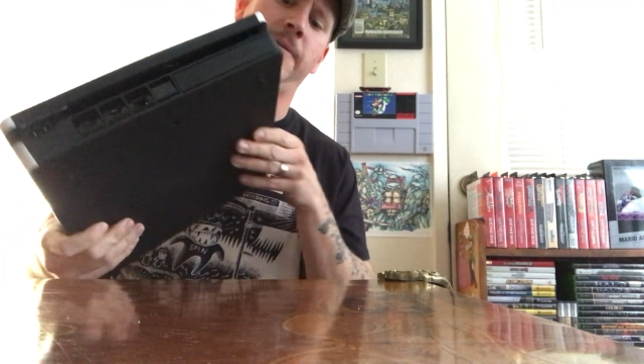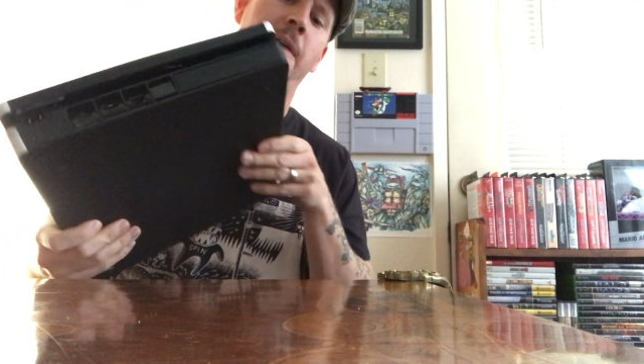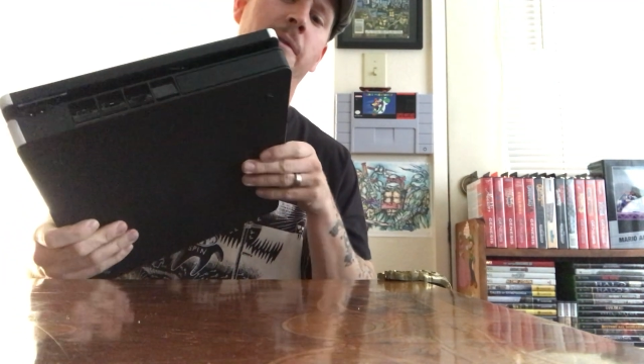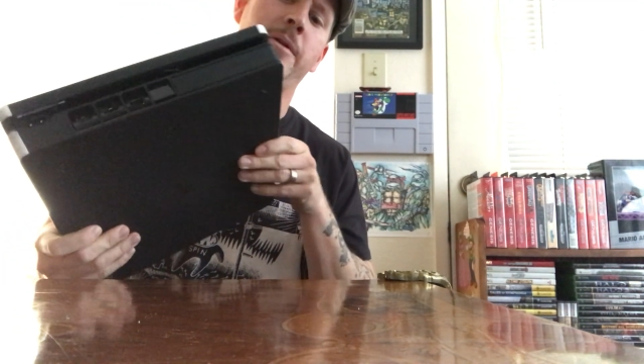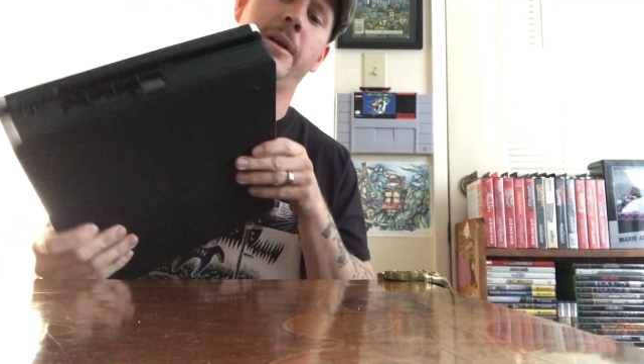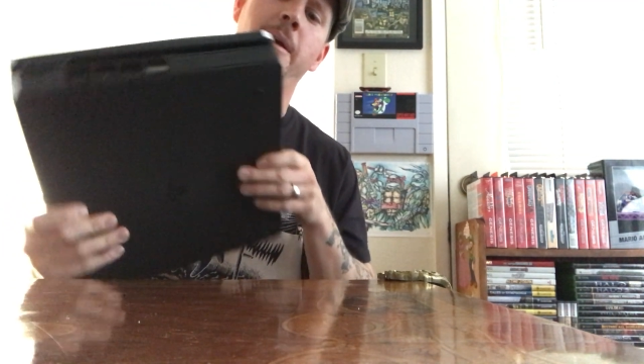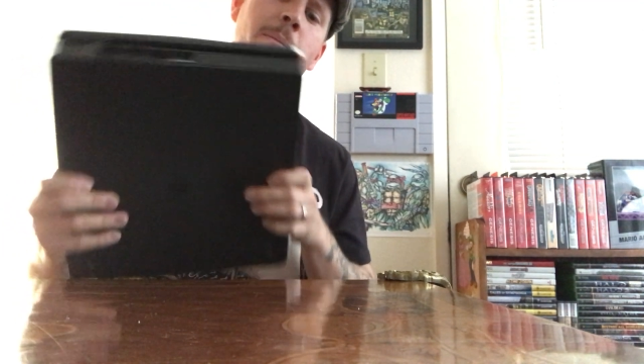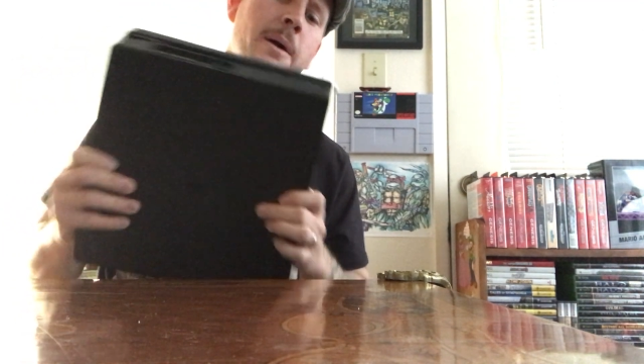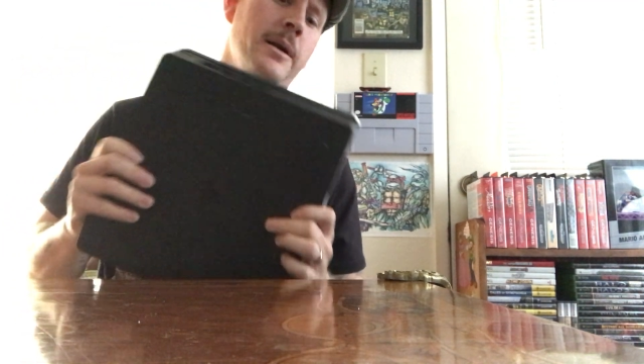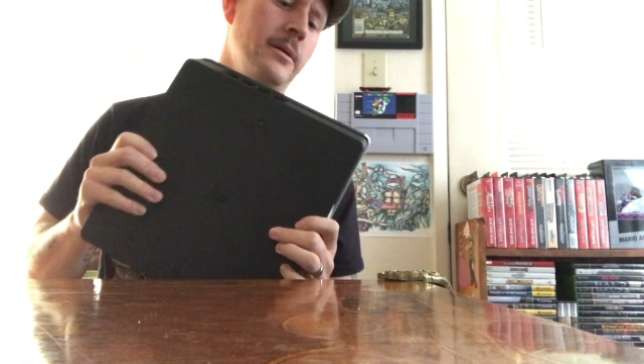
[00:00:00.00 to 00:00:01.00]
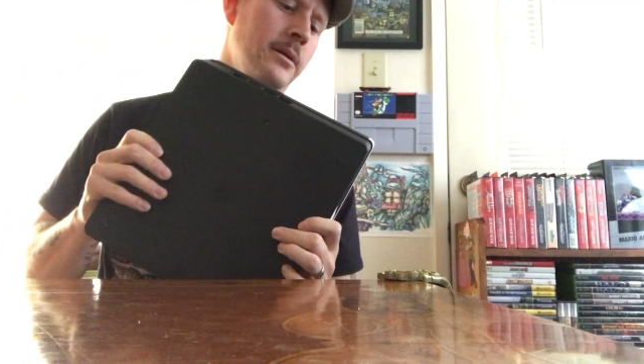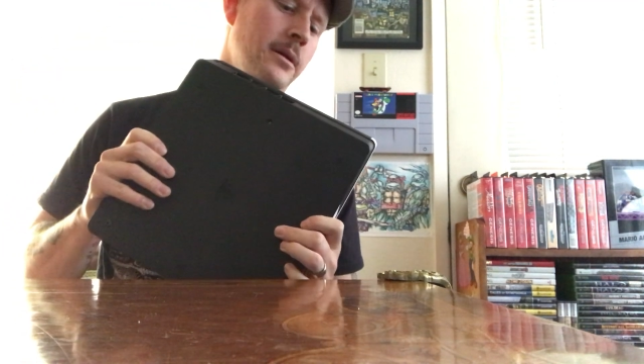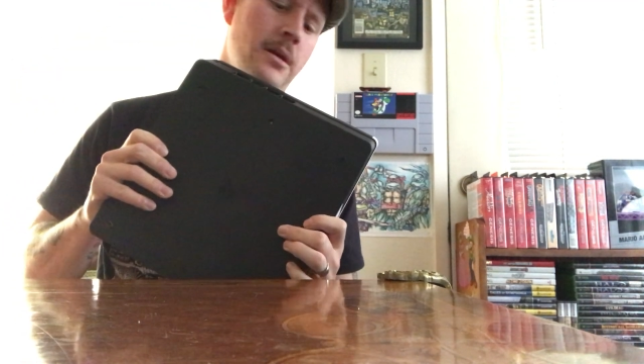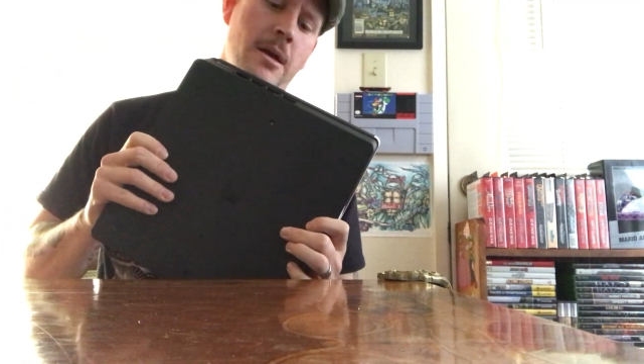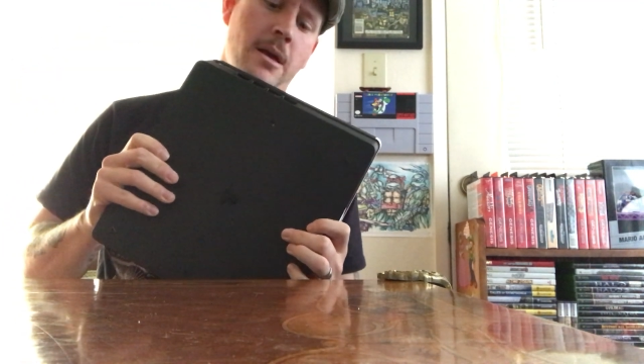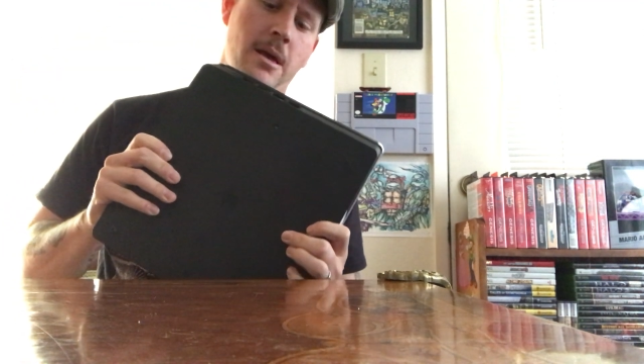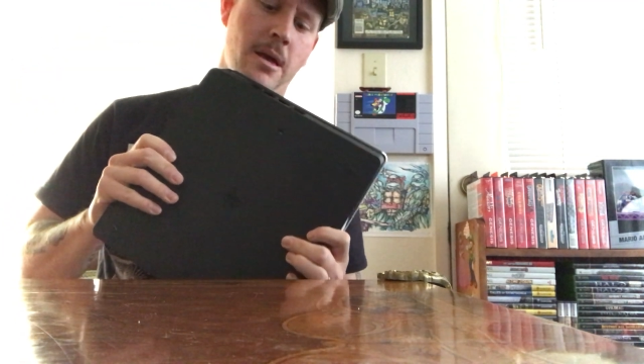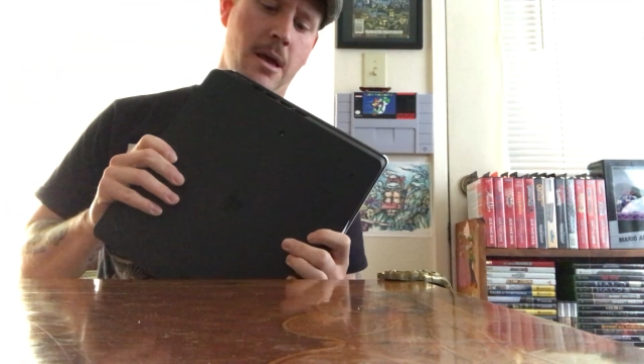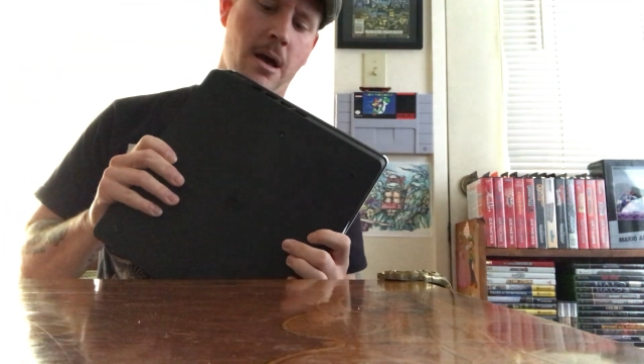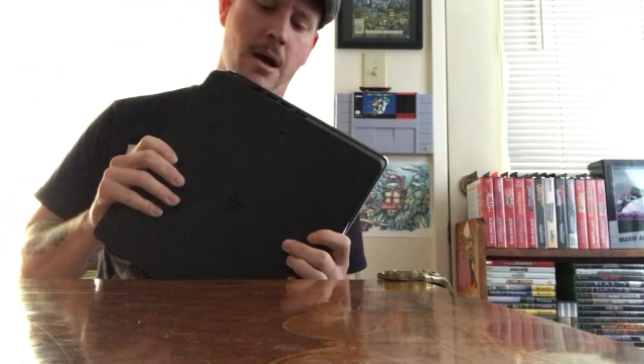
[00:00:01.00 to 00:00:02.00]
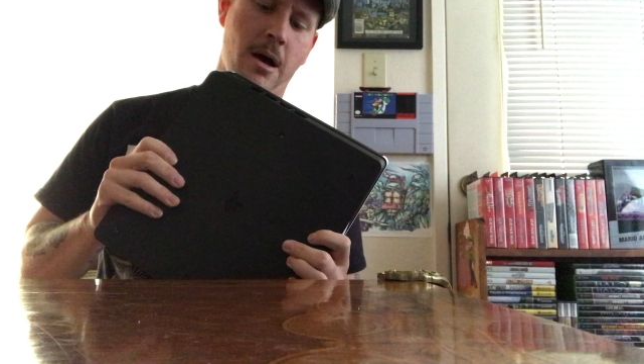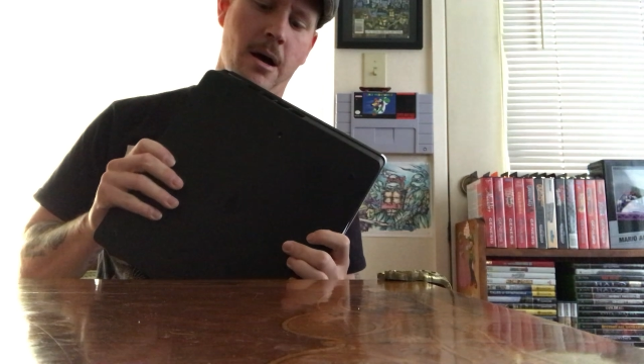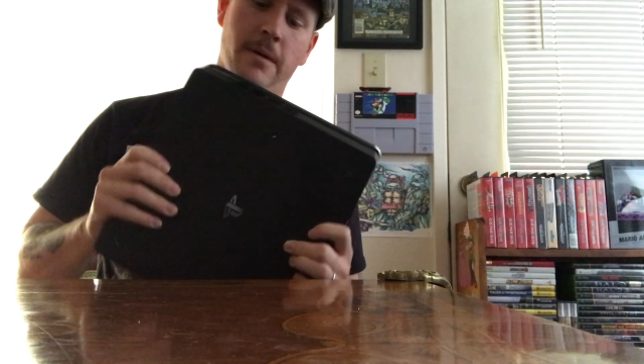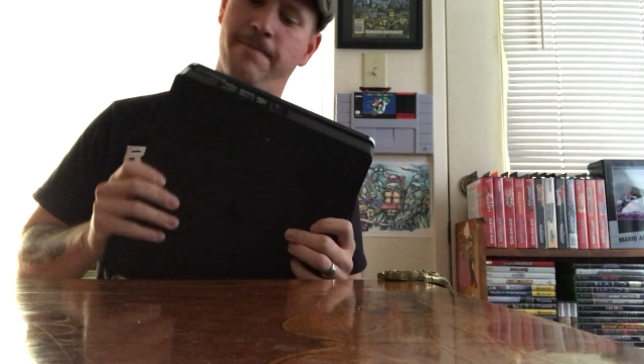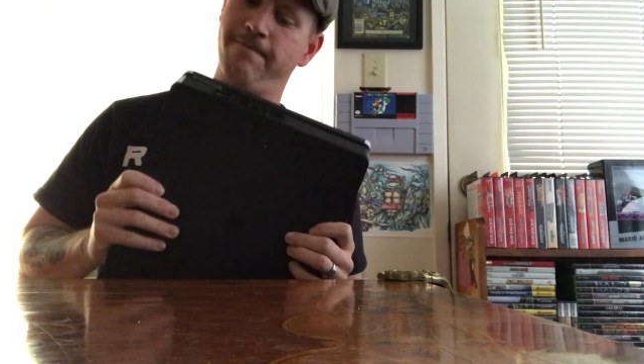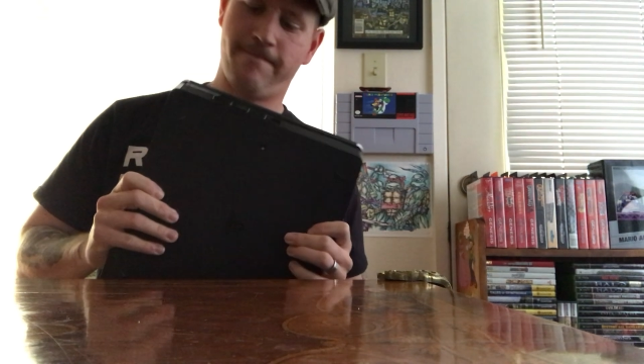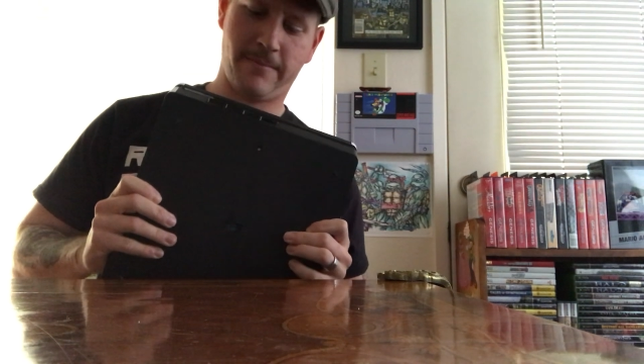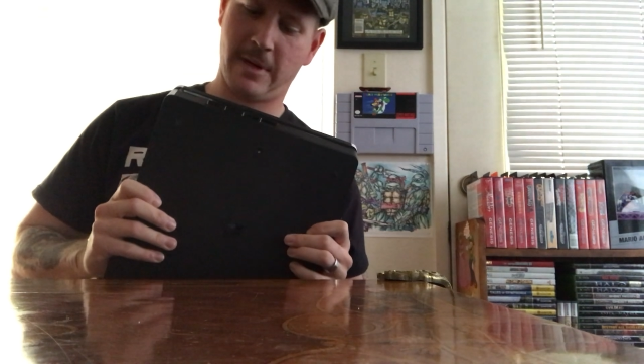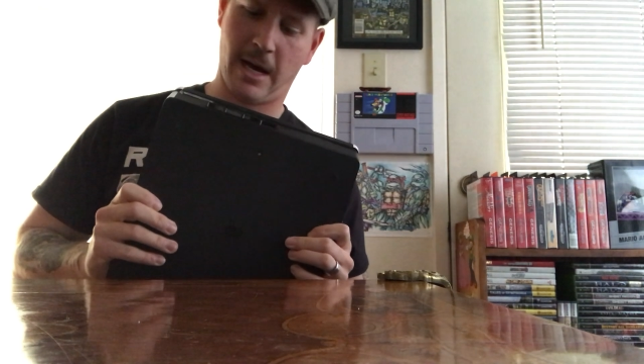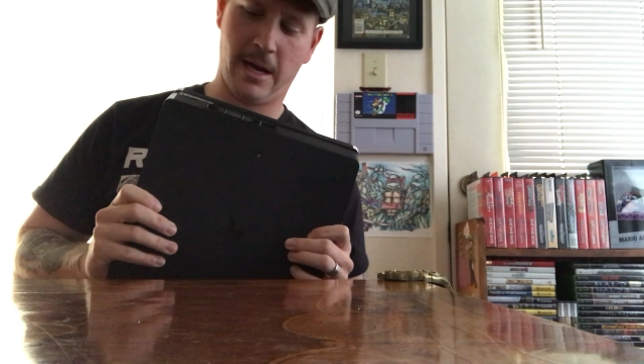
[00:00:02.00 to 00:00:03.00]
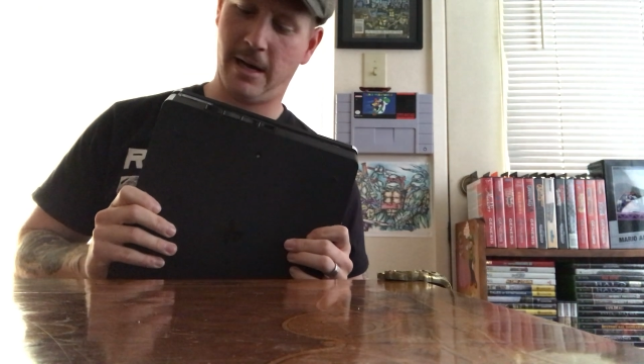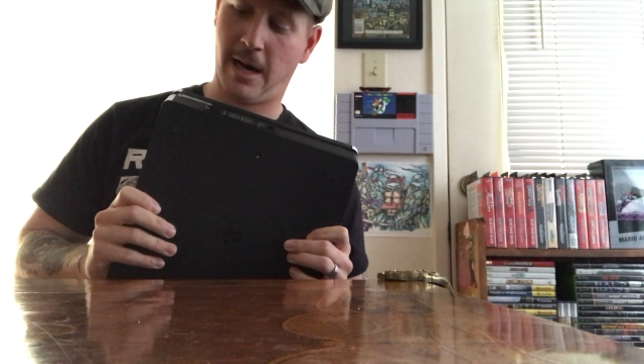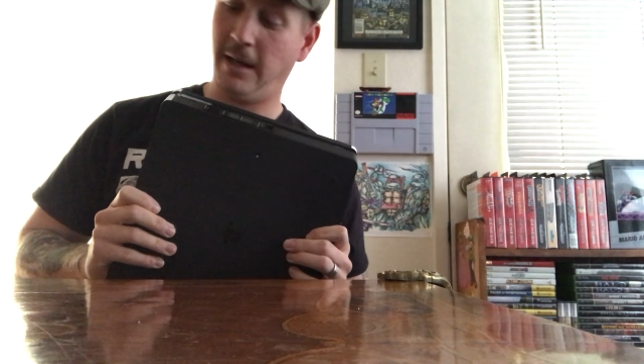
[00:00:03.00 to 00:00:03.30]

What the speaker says: a 500 gigabyte. I